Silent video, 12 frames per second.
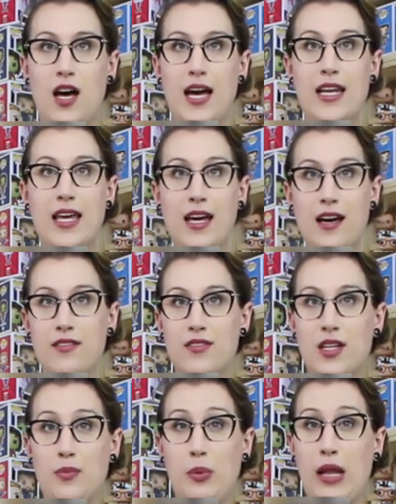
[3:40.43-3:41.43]
lining
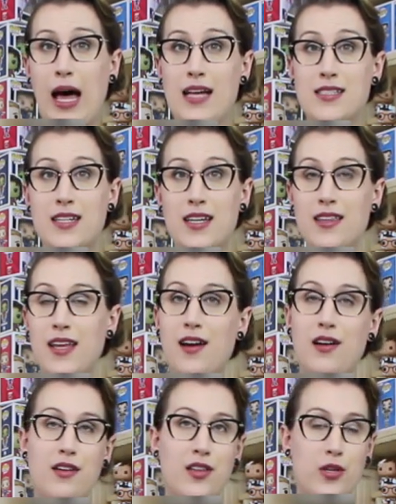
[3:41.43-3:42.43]
of the plastic there,